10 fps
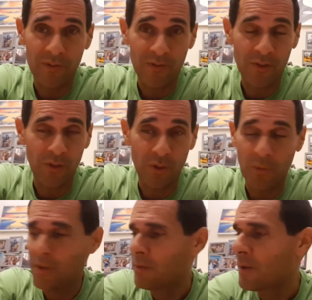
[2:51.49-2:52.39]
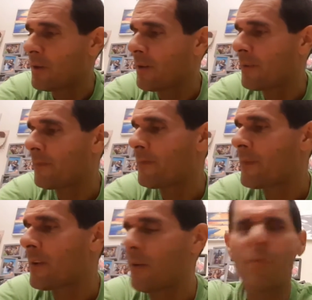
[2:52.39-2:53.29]
Such a good one
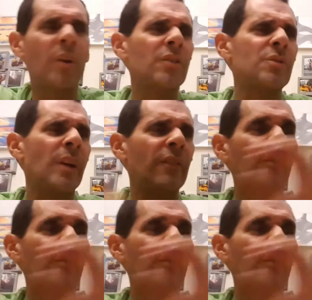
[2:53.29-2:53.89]
what else do I have?